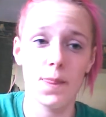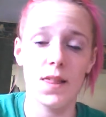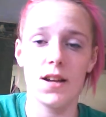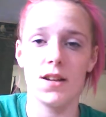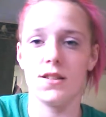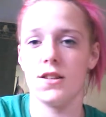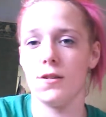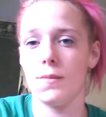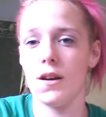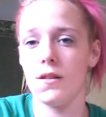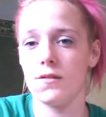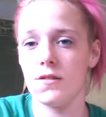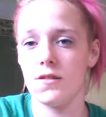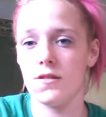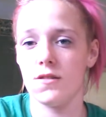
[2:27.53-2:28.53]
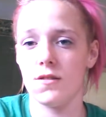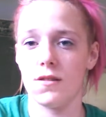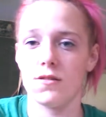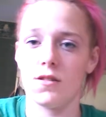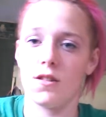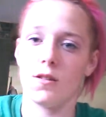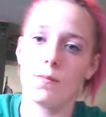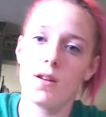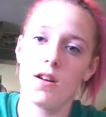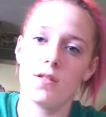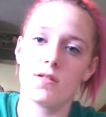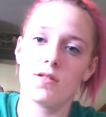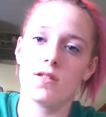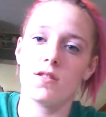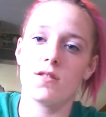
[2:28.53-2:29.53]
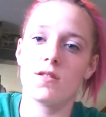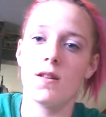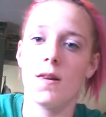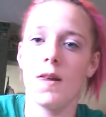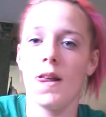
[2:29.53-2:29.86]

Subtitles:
And she had pouches, so I started on pouches.